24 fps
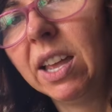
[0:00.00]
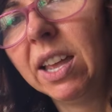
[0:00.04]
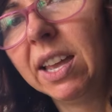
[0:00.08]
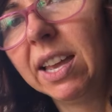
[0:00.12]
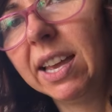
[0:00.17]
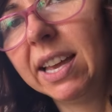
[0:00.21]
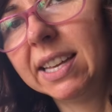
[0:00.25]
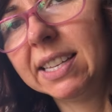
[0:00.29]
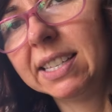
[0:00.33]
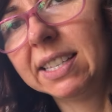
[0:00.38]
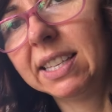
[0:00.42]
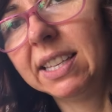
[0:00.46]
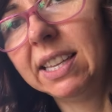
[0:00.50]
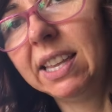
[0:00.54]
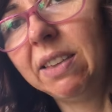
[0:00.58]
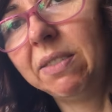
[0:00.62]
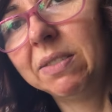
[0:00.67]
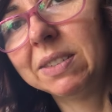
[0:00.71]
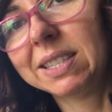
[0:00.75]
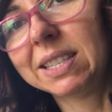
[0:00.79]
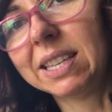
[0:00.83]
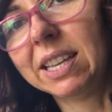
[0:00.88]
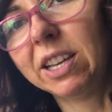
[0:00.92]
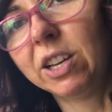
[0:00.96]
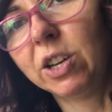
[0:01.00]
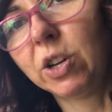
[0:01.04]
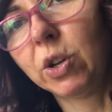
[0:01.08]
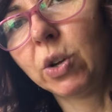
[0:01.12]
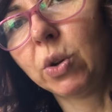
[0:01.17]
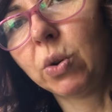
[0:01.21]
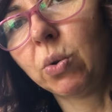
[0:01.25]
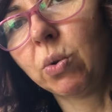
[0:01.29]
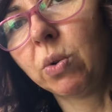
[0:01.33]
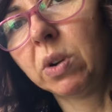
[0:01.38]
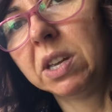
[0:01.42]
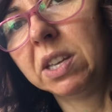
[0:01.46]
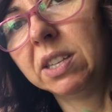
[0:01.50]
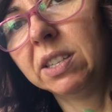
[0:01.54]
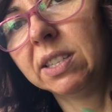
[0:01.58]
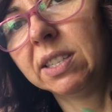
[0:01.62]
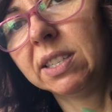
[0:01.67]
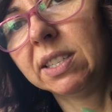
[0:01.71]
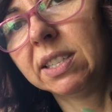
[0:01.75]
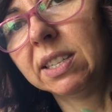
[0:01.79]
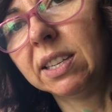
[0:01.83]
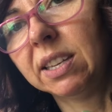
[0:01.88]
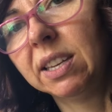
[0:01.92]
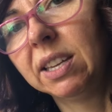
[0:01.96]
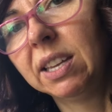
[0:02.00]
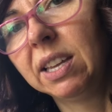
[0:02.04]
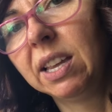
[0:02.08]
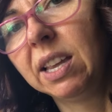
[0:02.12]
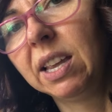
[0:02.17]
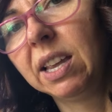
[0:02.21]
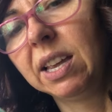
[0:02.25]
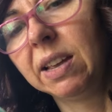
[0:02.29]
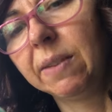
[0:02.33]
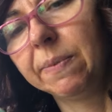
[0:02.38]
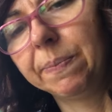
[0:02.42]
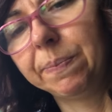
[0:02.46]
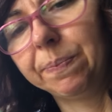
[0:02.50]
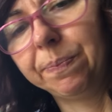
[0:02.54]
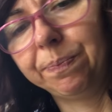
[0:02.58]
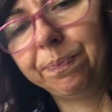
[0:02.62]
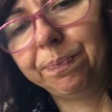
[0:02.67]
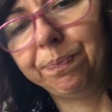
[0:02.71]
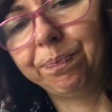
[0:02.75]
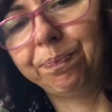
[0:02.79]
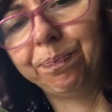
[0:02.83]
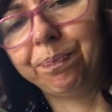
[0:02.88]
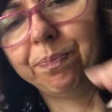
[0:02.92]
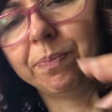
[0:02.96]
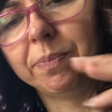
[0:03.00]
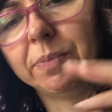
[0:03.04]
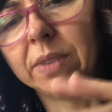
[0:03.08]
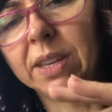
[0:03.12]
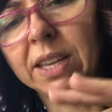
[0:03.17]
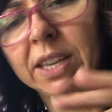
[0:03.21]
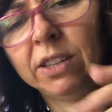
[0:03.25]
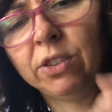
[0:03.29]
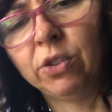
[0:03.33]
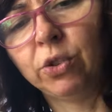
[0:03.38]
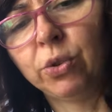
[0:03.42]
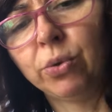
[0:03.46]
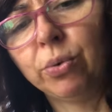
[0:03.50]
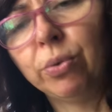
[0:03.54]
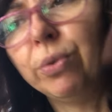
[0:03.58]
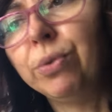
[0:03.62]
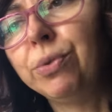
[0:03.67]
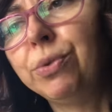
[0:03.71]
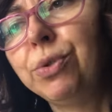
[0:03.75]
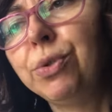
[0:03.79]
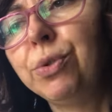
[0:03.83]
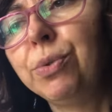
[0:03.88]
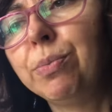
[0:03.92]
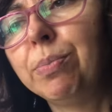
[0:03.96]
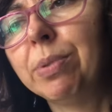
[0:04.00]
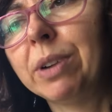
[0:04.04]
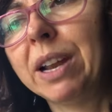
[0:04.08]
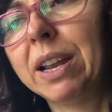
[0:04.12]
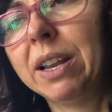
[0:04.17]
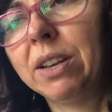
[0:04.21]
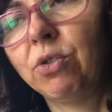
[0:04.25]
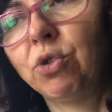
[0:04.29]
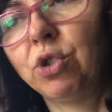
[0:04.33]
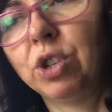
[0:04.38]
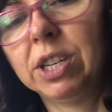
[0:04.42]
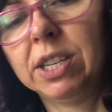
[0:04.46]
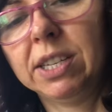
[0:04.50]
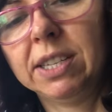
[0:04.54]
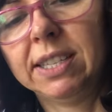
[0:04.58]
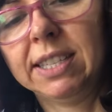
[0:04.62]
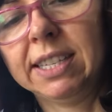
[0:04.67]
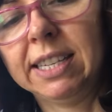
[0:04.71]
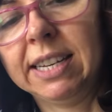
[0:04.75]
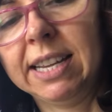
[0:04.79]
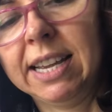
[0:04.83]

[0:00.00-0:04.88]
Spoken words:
has leaves like coins. It grew new branches, and